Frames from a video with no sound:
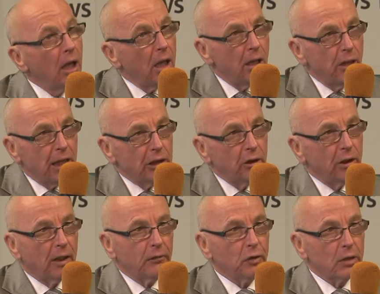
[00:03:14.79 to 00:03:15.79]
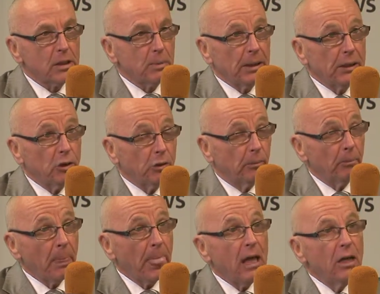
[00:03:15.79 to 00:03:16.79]
Then you have to explain to them.
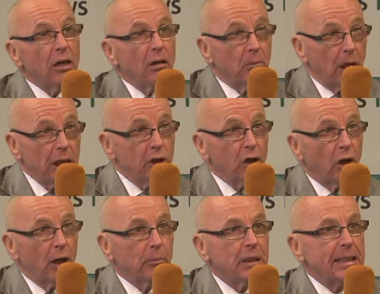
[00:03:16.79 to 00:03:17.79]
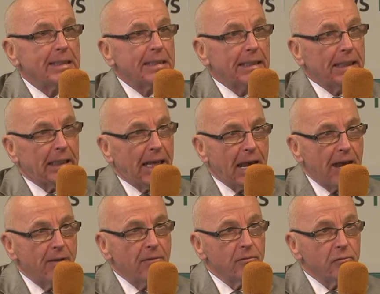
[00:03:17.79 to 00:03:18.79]
My job is to get
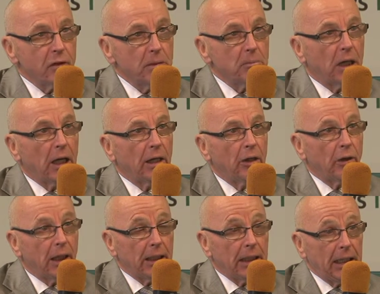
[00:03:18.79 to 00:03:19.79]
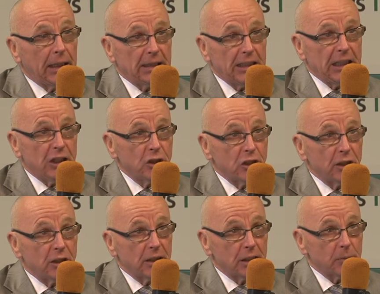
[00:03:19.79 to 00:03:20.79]
every buyer I can into
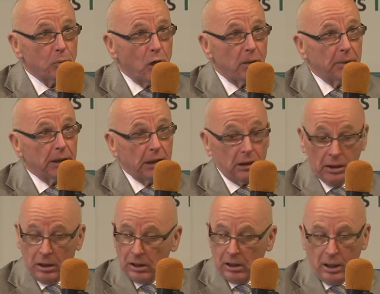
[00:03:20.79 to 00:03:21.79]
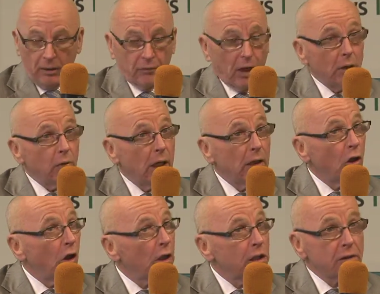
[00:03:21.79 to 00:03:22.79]
this property. If I write
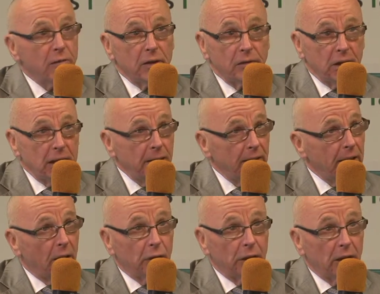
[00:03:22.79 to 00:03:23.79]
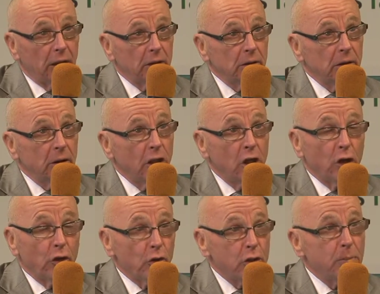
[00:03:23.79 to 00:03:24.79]
August 15th down here,
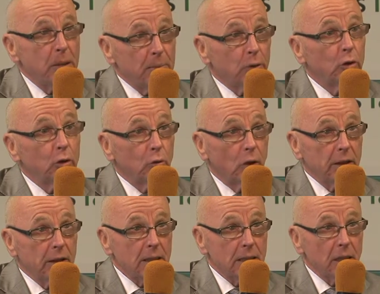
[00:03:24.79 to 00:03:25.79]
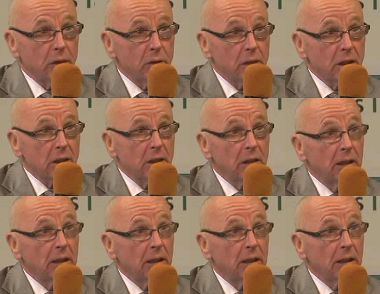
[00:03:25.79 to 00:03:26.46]
those people who want this house